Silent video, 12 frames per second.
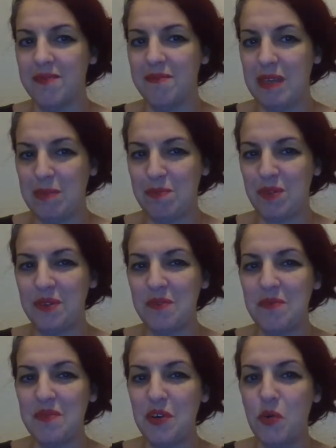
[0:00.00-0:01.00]
people
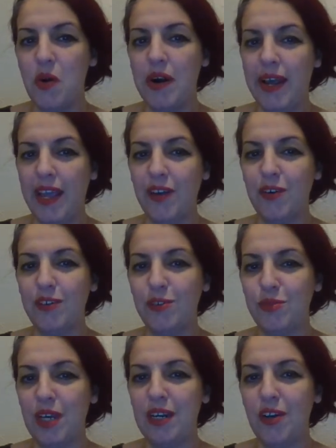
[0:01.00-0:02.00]
who are angry
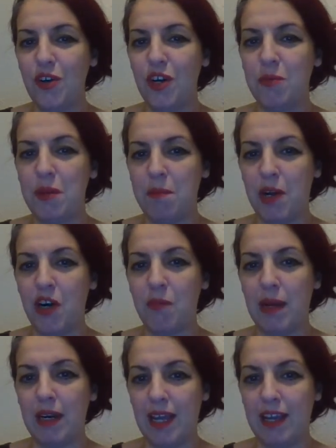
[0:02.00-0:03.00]
to no longer be part of
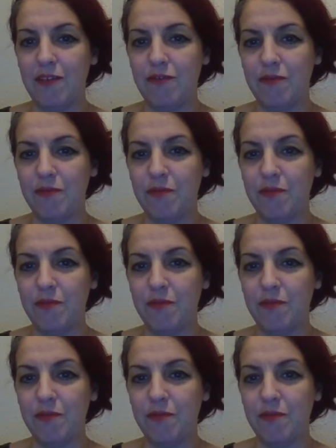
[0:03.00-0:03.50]
my life.